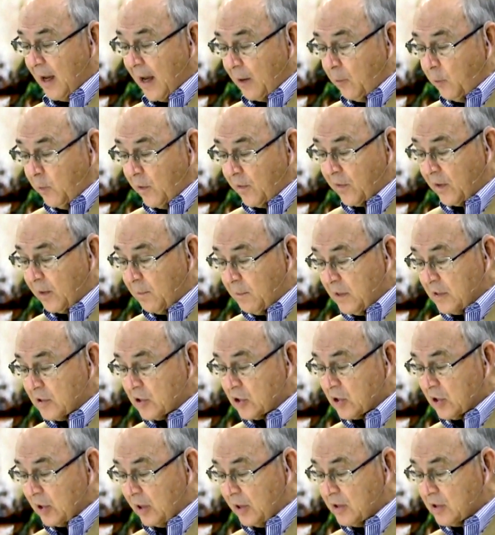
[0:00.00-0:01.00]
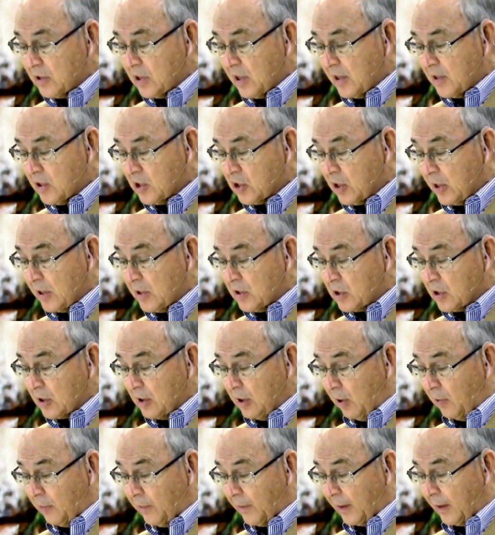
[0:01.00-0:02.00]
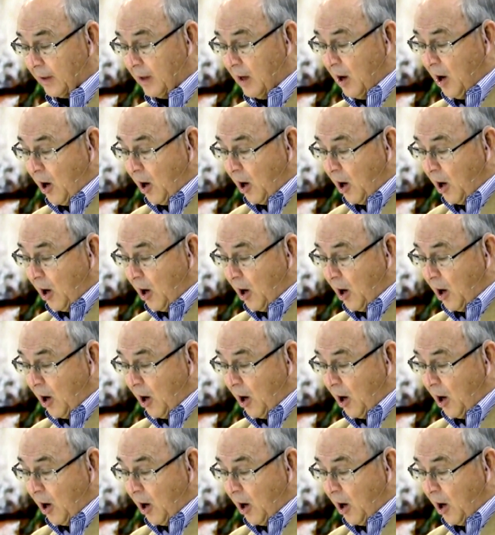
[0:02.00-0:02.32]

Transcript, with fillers: and with him his sons and his sons' clothing.